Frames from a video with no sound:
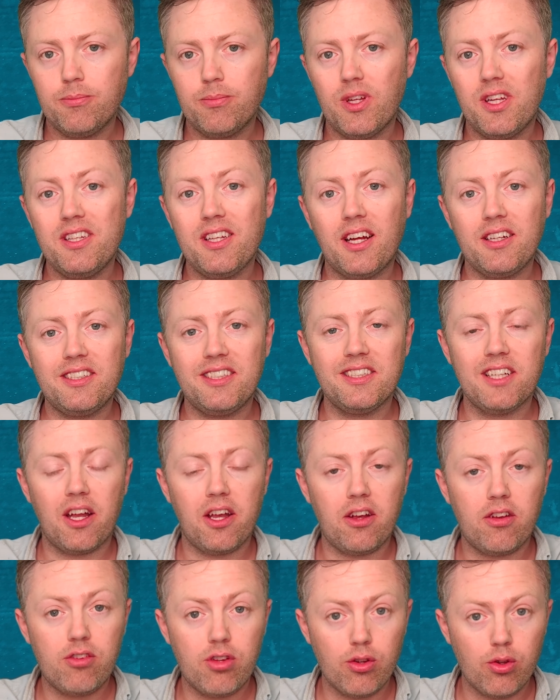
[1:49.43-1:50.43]
In
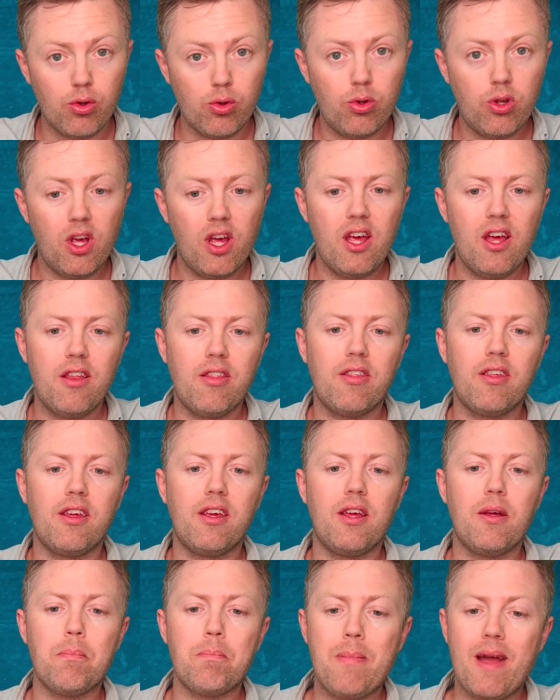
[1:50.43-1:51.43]
1992,
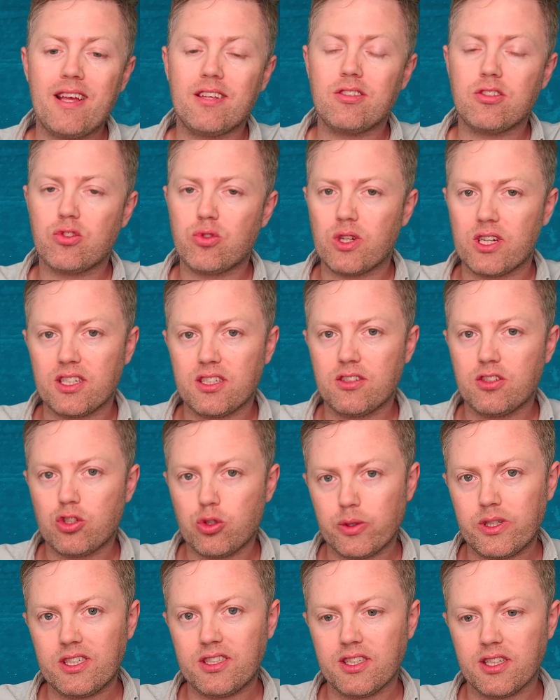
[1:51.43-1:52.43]
the Maastricht
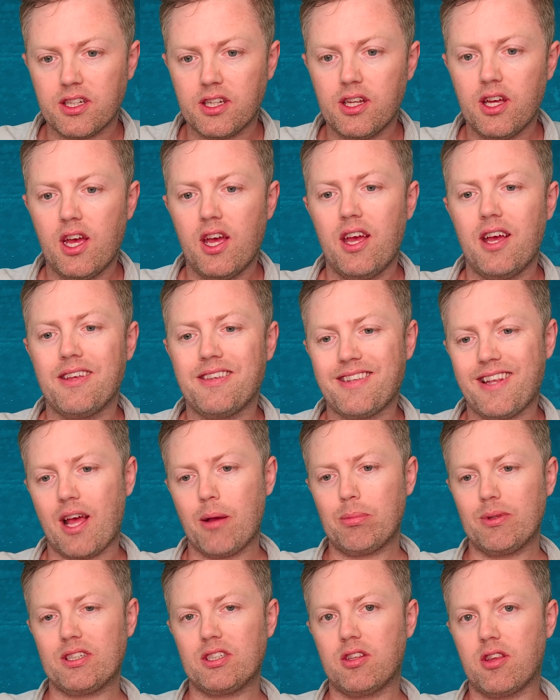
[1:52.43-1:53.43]
Treaty
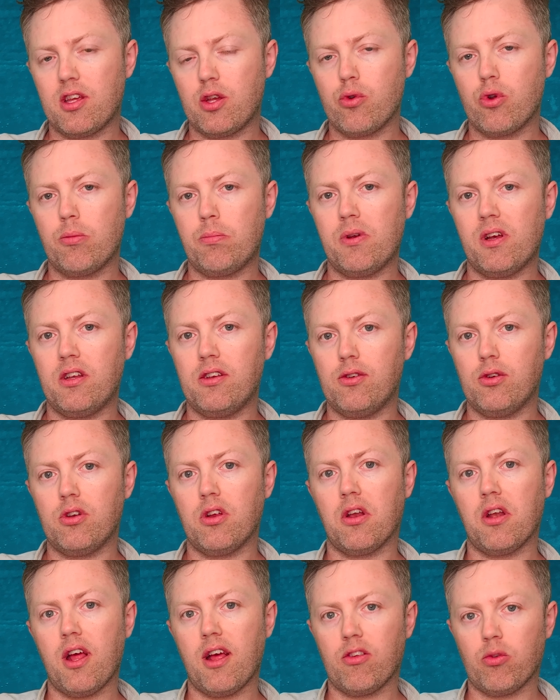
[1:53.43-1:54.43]
established the European
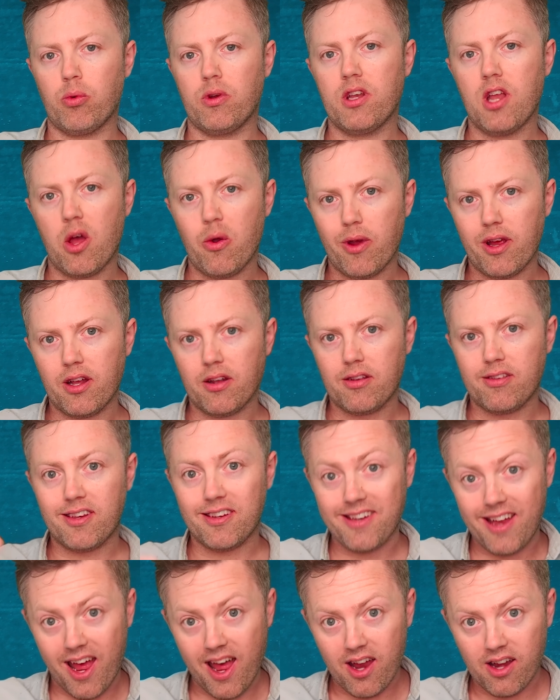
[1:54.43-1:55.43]
Union as we know it
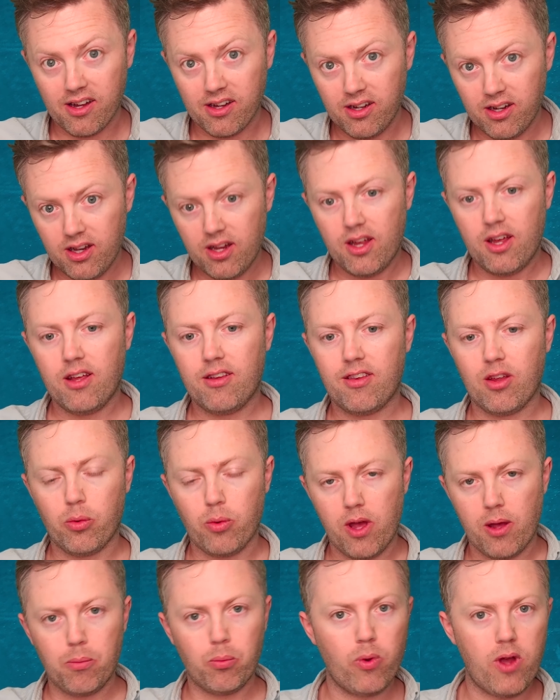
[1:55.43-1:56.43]
today. So,
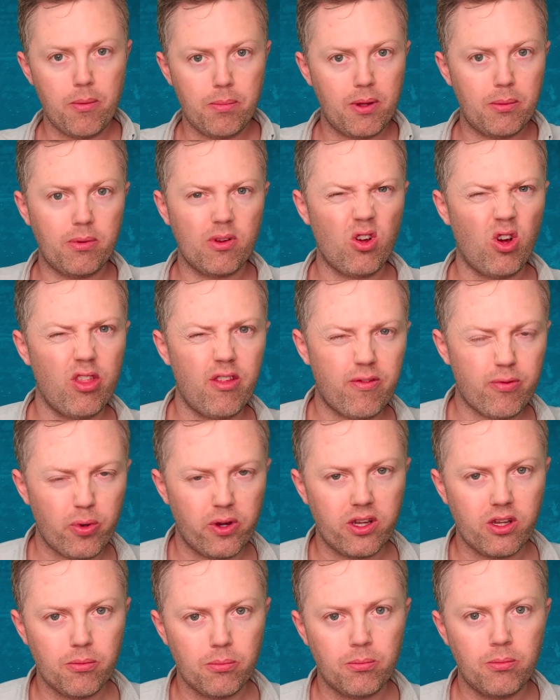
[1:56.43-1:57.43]
where, where people got the
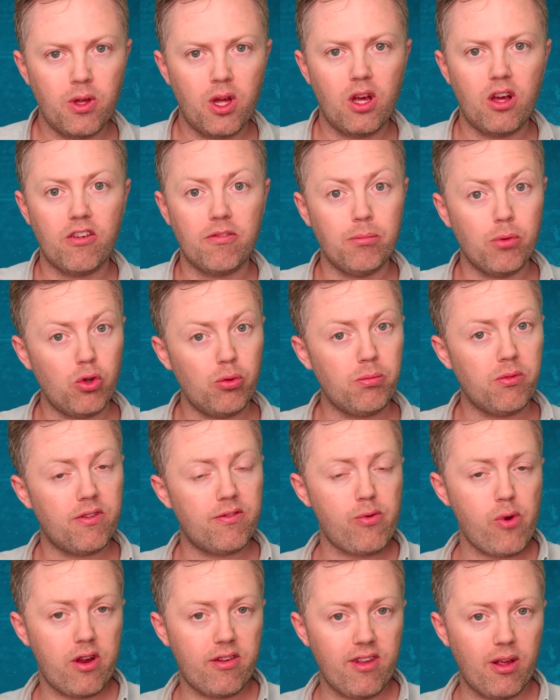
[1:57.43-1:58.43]
freedom of movement,
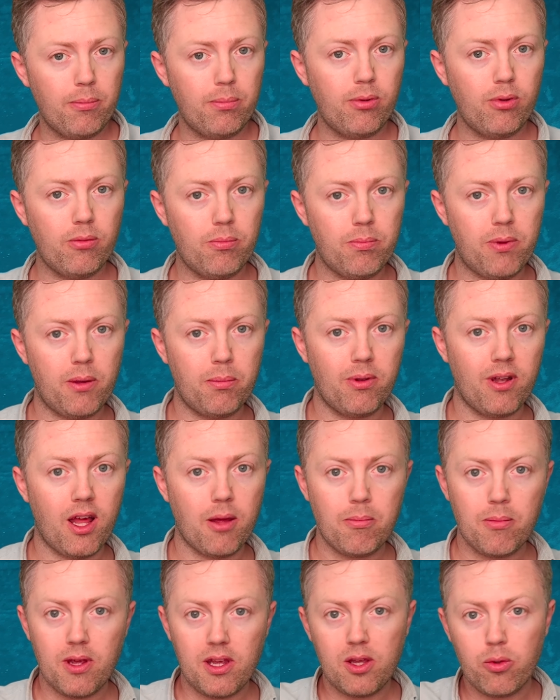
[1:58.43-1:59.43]
for example, people
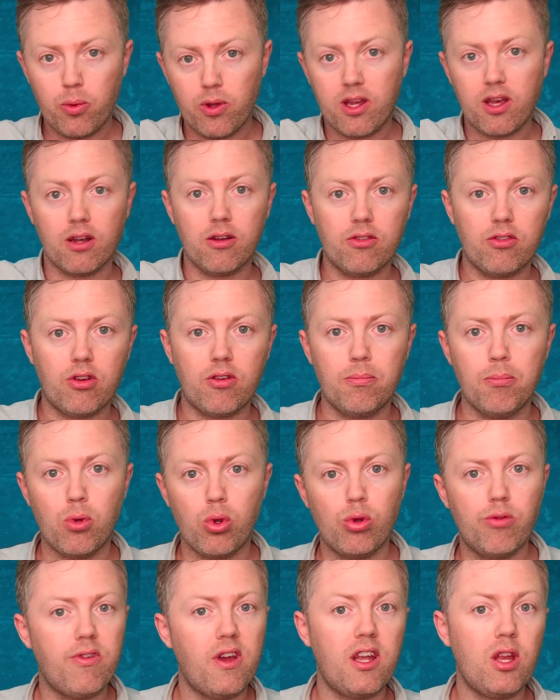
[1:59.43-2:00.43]
like me, we can just
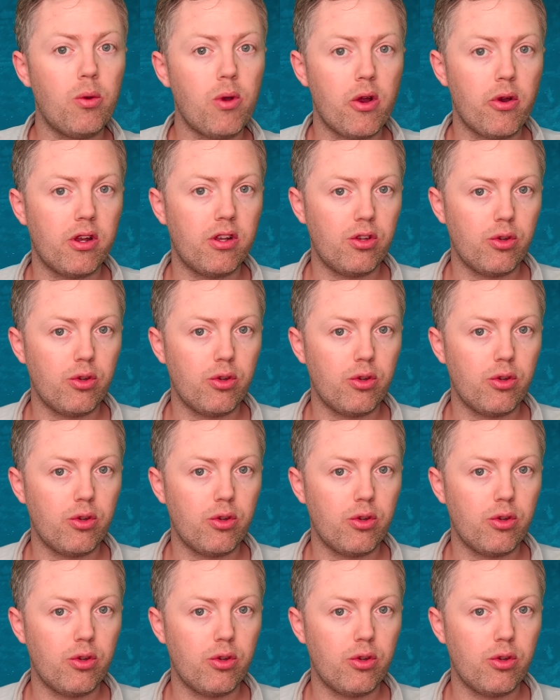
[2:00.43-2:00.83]
move anywhere in